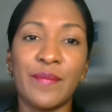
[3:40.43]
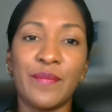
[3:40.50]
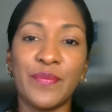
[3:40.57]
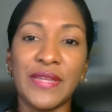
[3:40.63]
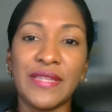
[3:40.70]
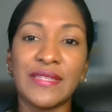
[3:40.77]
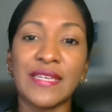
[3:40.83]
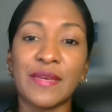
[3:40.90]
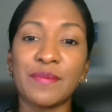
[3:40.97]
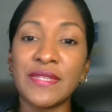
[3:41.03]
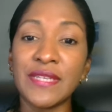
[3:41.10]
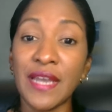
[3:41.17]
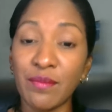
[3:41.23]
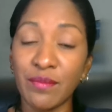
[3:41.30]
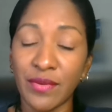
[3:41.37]
In
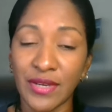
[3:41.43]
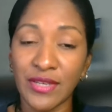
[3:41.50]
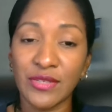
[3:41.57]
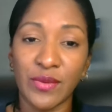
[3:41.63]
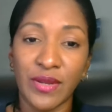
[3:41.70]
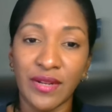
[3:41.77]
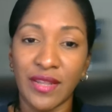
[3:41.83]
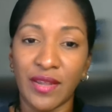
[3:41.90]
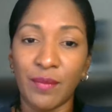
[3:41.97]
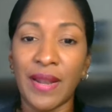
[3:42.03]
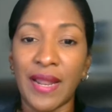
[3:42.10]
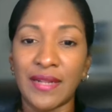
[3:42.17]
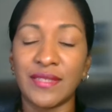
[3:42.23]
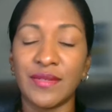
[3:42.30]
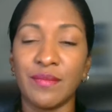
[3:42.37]
September is when they
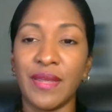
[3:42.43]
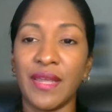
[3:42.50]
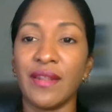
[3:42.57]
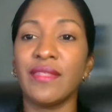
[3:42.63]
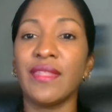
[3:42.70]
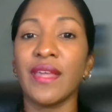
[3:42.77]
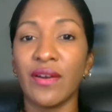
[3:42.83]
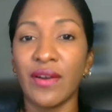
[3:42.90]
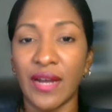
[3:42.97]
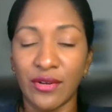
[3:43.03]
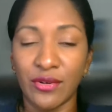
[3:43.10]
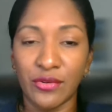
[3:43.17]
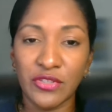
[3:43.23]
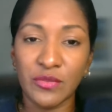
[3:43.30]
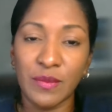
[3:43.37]
plan to make their
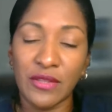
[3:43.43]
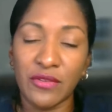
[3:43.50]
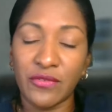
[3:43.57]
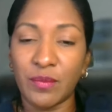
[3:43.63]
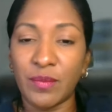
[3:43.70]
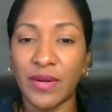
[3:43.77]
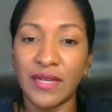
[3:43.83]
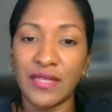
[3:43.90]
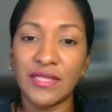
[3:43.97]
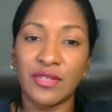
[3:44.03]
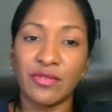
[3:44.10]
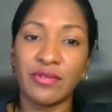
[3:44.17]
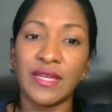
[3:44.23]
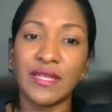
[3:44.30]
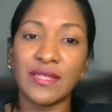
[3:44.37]
announcements for policy
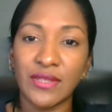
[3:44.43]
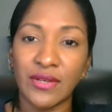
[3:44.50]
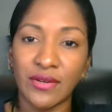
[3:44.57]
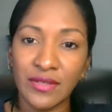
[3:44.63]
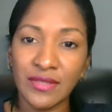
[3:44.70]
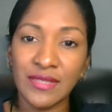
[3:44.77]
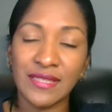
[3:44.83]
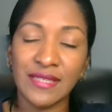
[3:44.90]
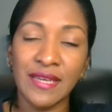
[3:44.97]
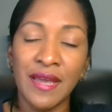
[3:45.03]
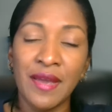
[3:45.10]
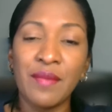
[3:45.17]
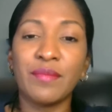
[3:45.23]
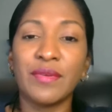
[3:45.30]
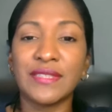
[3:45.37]
rate cuts.
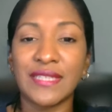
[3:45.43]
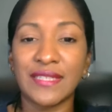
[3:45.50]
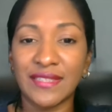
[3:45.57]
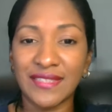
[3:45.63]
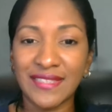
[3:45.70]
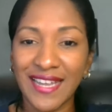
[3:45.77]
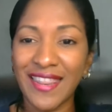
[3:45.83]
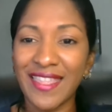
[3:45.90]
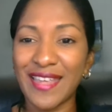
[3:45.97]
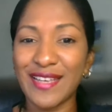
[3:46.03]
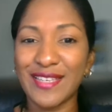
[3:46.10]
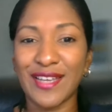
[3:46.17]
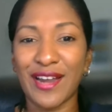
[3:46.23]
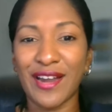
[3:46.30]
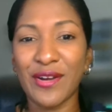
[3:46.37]
But as you said,
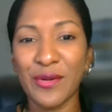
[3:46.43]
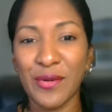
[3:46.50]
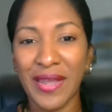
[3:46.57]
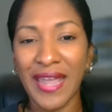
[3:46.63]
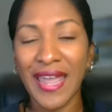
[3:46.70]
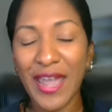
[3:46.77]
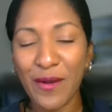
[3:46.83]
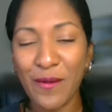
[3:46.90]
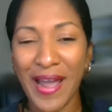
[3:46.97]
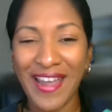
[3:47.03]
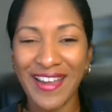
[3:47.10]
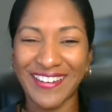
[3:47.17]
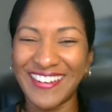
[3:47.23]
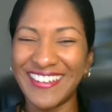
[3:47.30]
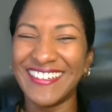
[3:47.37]
things are going
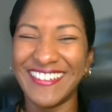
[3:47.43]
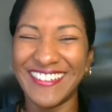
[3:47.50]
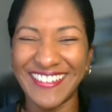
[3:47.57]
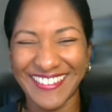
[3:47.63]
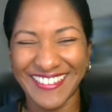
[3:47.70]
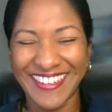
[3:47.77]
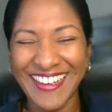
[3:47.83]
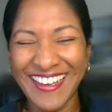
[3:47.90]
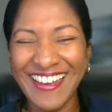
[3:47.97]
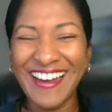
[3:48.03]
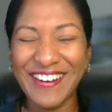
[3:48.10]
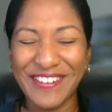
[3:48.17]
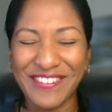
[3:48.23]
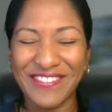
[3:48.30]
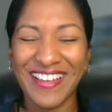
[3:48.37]
haywire
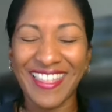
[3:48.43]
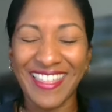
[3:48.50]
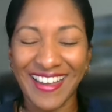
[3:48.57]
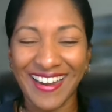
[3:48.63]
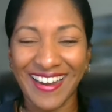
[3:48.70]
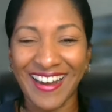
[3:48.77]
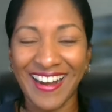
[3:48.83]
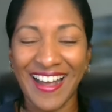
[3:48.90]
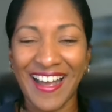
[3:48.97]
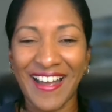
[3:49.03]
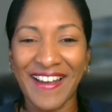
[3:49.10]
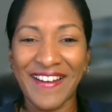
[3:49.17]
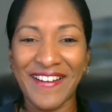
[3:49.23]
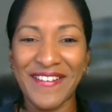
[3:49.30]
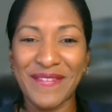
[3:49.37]
over
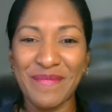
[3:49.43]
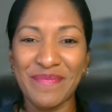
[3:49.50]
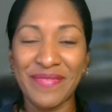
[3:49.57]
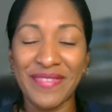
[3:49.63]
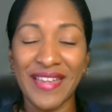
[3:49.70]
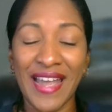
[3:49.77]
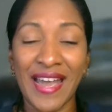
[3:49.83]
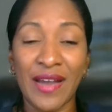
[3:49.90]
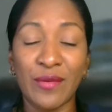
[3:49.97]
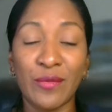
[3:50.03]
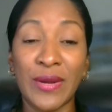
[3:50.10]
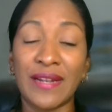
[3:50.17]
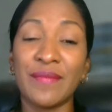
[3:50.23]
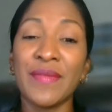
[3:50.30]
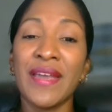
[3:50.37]
there.
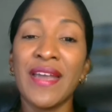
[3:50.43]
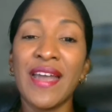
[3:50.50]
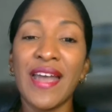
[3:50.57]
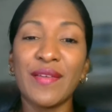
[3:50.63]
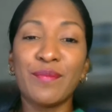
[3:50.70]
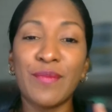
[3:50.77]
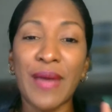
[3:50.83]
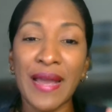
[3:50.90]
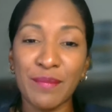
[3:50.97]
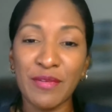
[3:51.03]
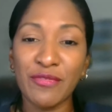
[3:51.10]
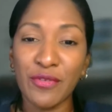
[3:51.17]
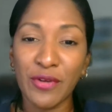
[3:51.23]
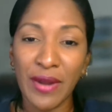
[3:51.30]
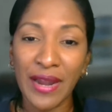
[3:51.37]
But
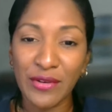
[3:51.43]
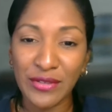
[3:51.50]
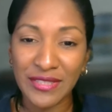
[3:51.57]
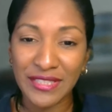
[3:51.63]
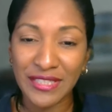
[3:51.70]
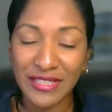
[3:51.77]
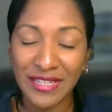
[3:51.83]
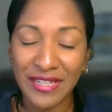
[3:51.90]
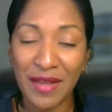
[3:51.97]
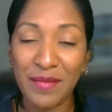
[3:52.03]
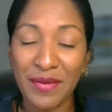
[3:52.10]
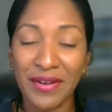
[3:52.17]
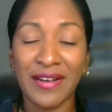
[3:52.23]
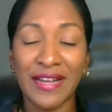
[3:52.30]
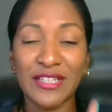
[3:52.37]
before I go to
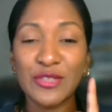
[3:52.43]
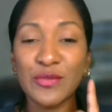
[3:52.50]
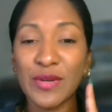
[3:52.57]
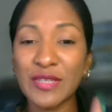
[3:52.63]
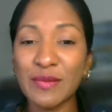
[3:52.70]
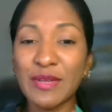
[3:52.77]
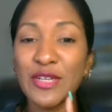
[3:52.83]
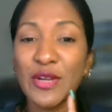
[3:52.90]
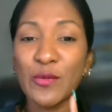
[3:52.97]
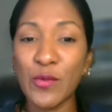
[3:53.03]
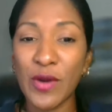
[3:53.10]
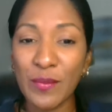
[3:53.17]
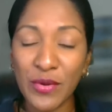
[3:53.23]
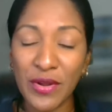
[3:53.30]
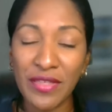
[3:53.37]
America, I just want to mention
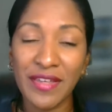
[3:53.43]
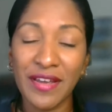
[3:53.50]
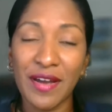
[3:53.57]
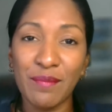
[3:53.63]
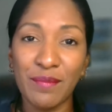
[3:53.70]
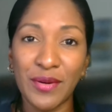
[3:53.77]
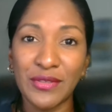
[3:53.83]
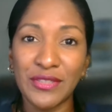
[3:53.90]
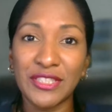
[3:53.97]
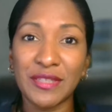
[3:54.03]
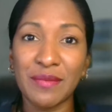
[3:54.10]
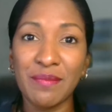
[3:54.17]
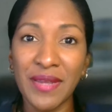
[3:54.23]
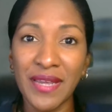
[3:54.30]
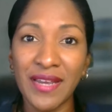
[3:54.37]
one more thing about
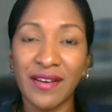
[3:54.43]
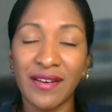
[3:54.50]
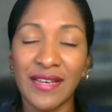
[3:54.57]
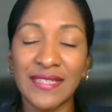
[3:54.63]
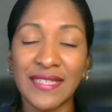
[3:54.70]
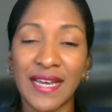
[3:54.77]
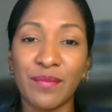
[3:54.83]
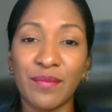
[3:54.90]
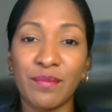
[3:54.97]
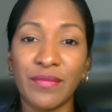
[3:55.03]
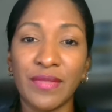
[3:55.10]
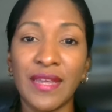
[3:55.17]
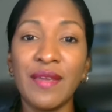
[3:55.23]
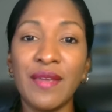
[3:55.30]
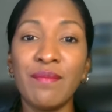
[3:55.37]
Jamaica, is that
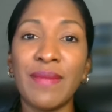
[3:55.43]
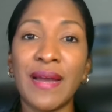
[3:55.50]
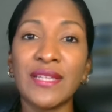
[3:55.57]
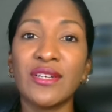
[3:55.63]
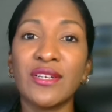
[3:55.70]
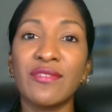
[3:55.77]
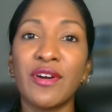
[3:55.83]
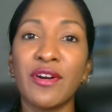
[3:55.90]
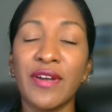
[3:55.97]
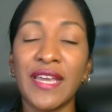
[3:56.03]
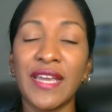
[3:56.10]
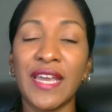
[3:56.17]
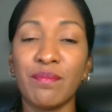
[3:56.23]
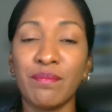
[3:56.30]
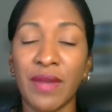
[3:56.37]
the impact of
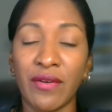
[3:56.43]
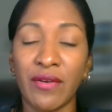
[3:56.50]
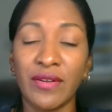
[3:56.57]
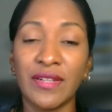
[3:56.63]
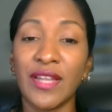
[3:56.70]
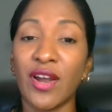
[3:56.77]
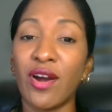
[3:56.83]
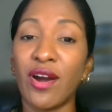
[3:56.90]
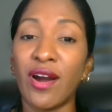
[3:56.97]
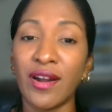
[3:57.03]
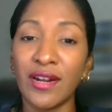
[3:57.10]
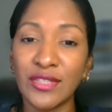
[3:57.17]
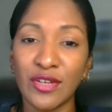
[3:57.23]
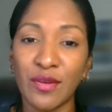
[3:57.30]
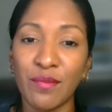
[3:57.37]
Hurricane Beryl, there
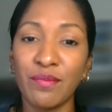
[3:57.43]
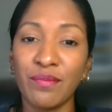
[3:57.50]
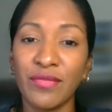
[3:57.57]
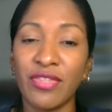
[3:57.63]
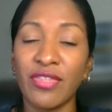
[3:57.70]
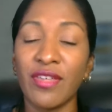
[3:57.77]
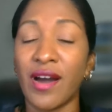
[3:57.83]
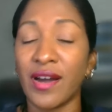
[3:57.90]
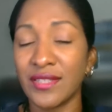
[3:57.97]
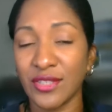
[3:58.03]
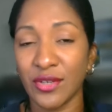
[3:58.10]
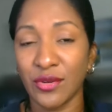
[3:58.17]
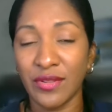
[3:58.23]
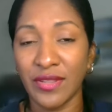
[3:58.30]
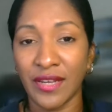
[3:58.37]
are some thoughts
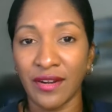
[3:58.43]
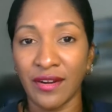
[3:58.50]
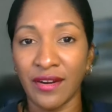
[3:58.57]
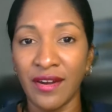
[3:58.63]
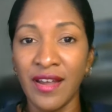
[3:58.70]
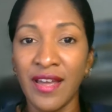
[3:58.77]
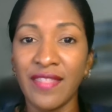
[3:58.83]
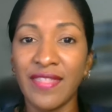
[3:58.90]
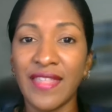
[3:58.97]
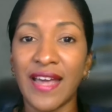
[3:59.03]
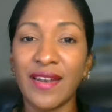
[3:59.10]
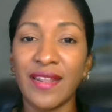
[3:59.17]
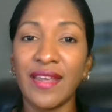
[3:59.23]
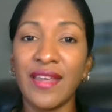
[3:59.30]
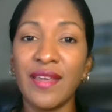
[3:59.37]
out there
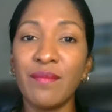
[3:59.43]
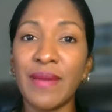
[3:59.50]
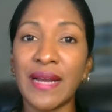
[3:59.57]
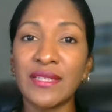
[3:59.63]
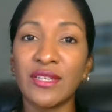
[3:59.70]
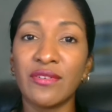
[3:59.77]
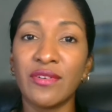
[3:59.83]
that the impact of